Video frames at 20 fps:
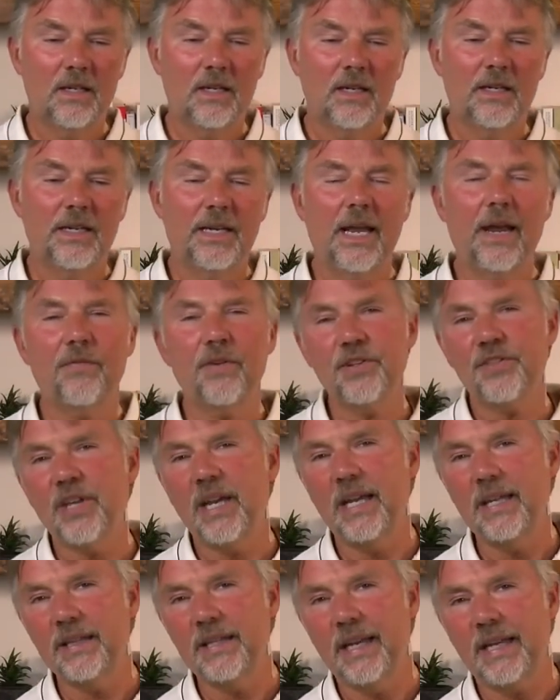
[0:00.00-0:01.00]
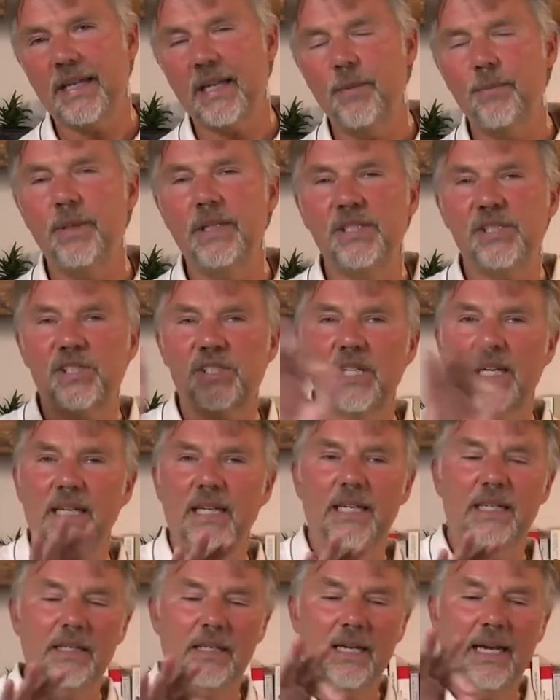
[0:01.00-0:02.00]
Everything that can be
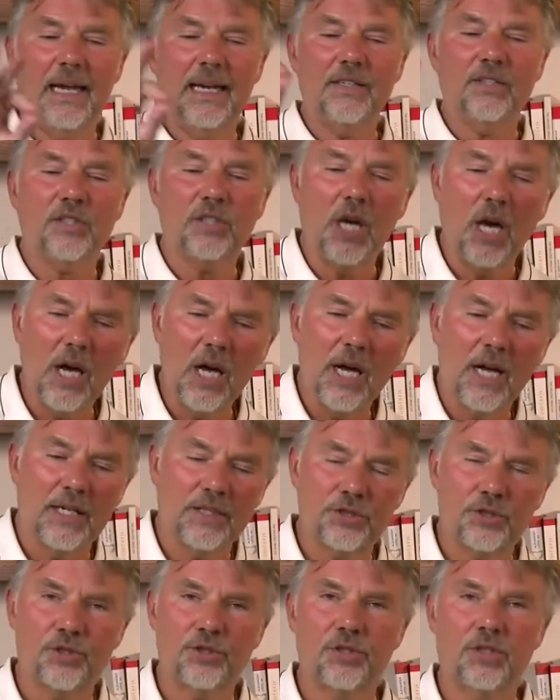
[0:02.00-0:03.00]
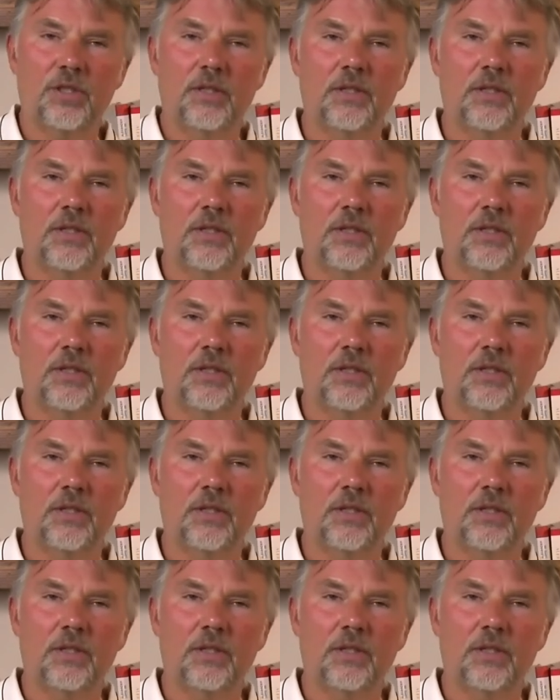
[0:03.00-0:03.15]
seen and touched